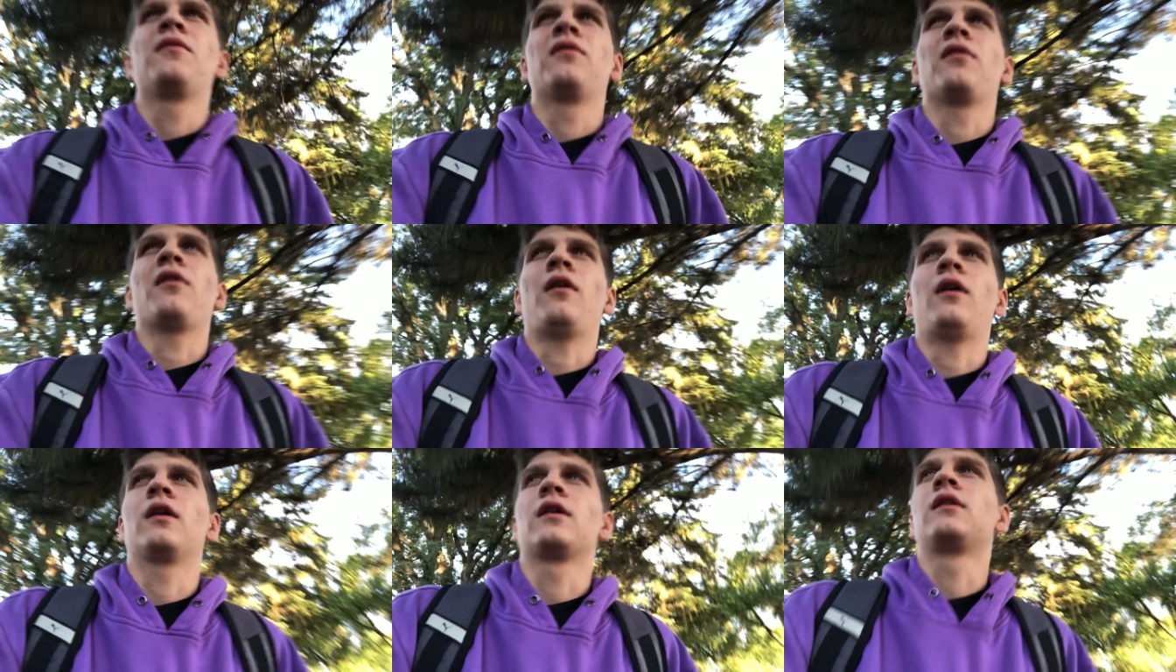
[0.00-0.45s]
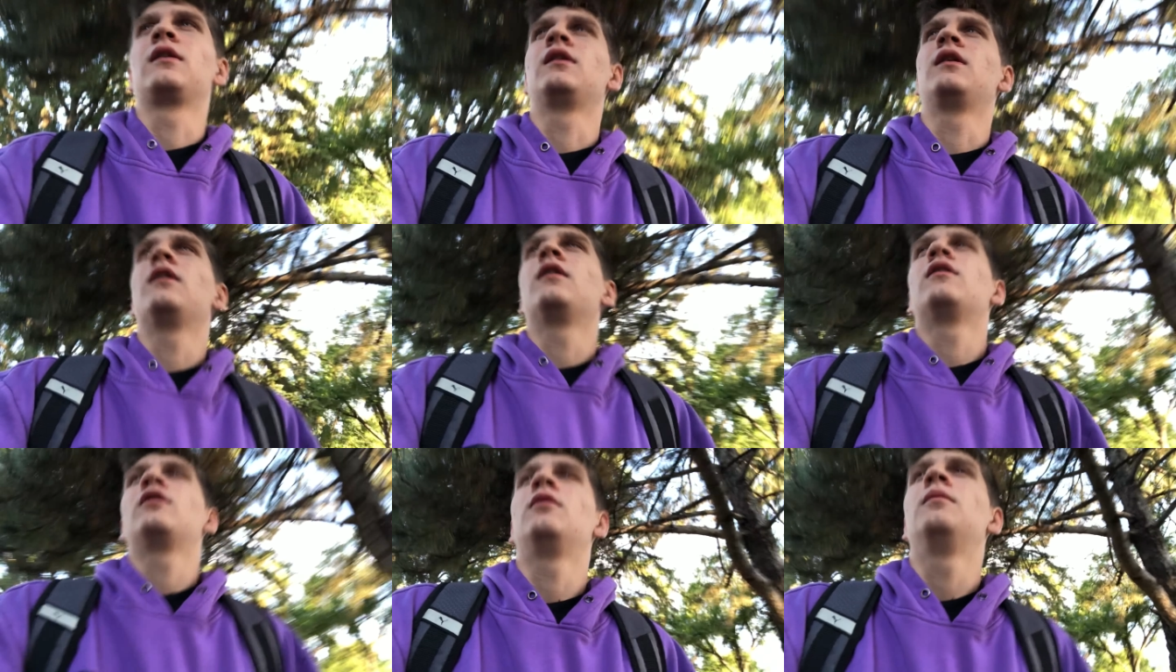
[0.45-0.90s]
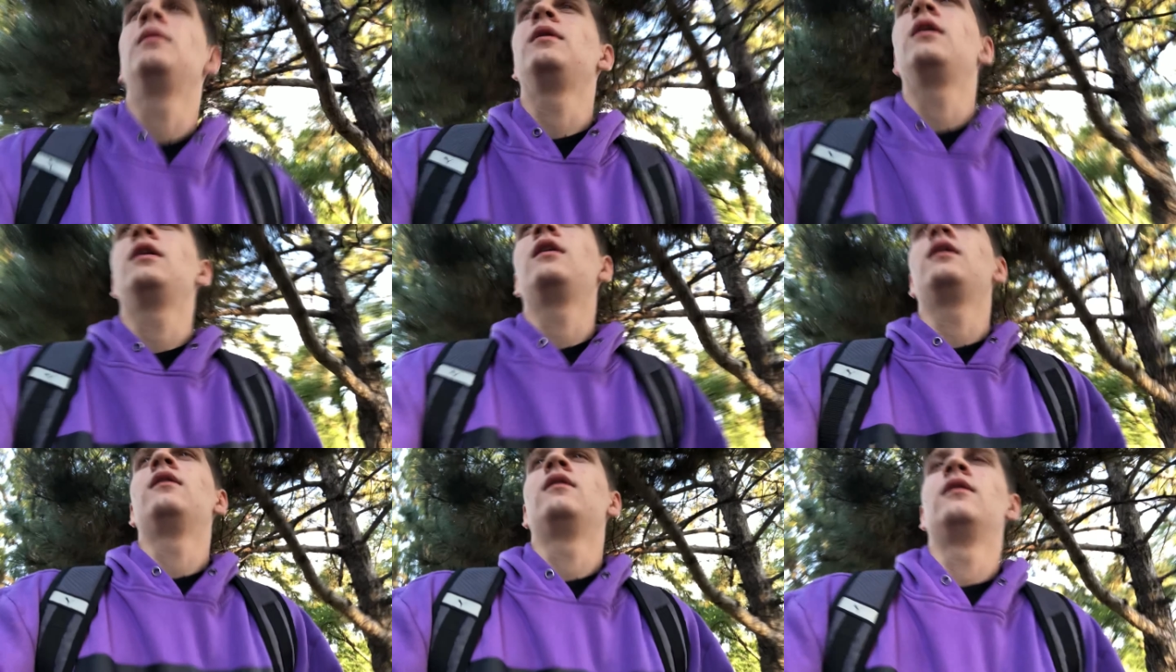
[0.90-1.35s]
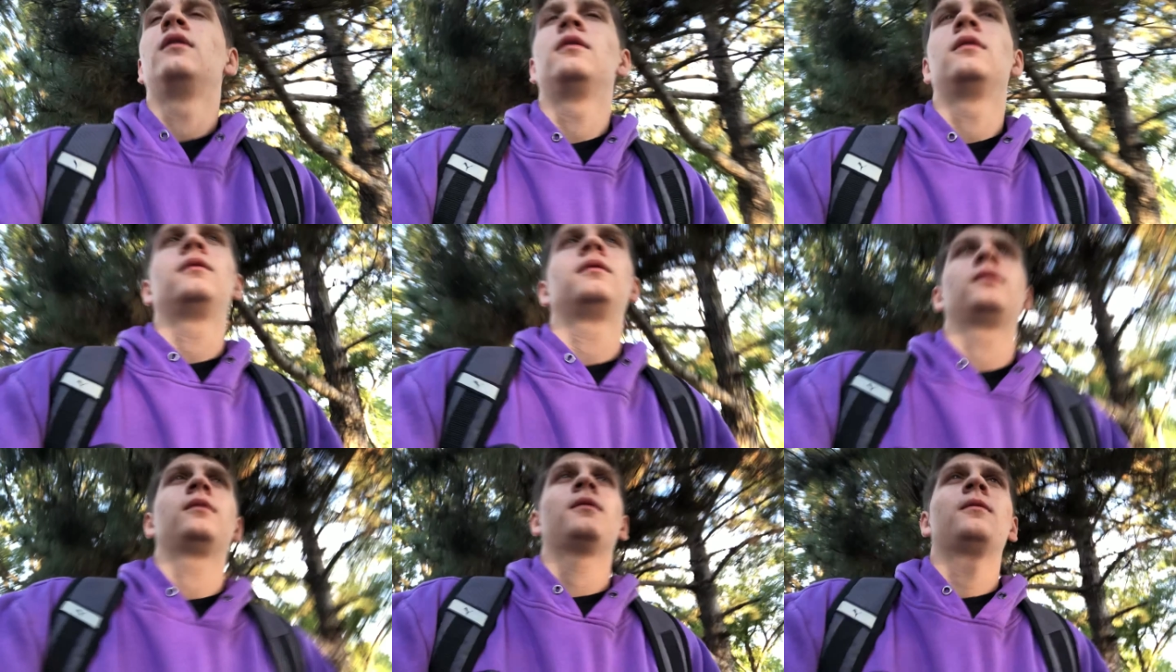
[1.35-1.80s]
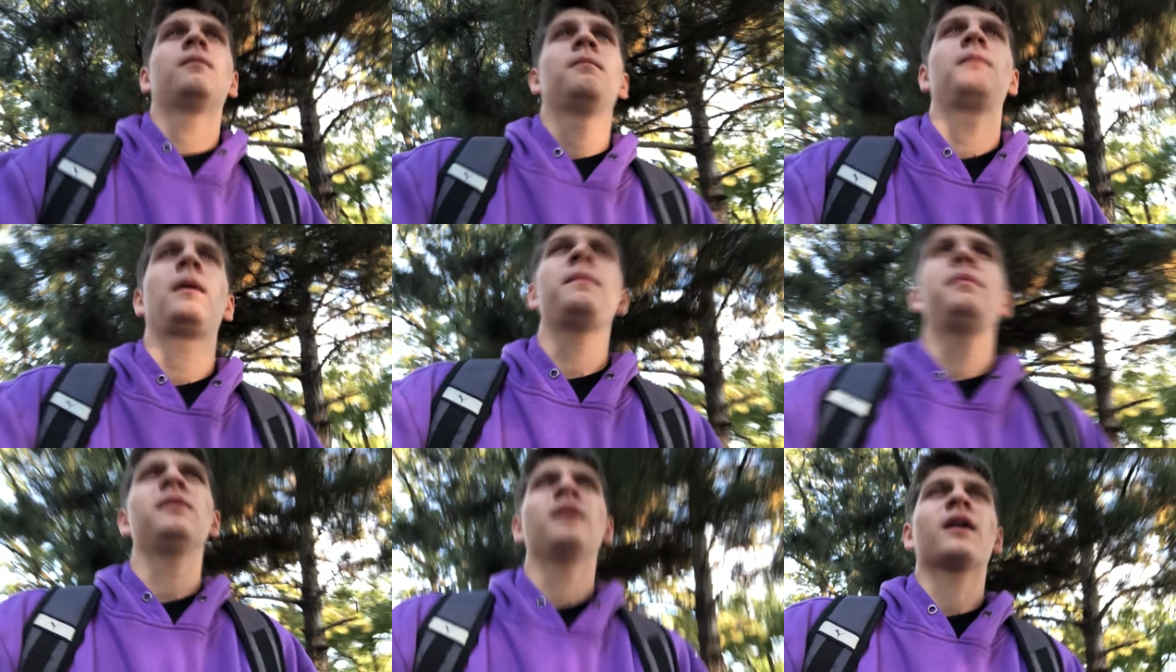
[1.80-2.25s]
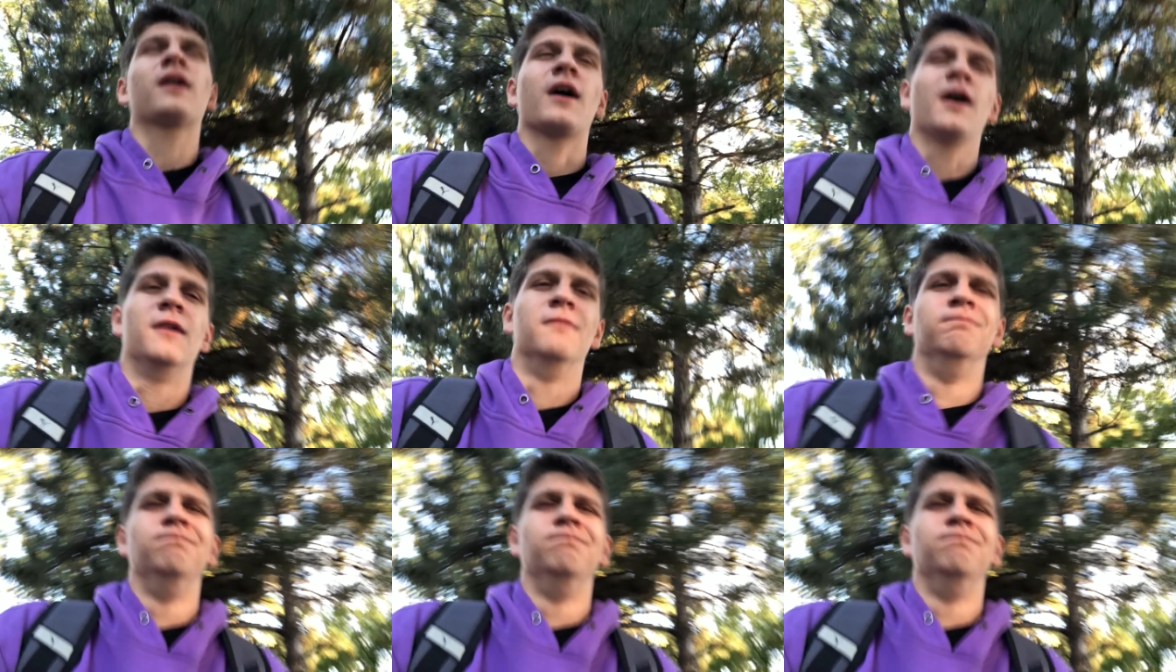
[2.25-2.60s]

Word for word: vlogging a little bit. Maybe like a,